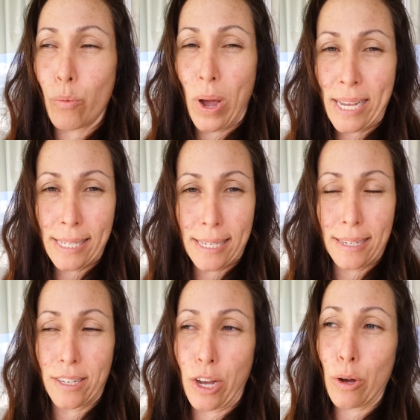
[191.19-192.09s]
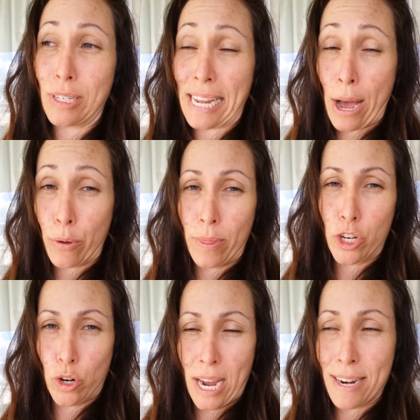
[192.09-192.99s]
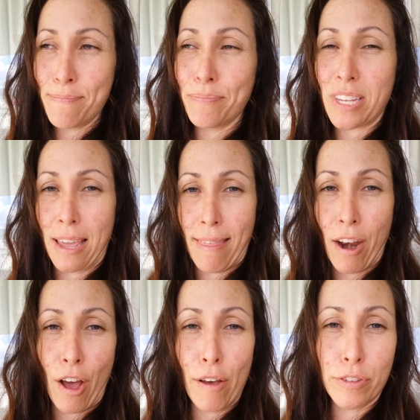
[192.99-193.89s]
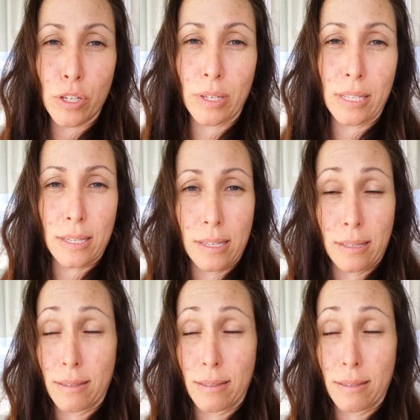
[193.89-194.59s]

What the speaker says: waste to go down the drain, take that off, so it's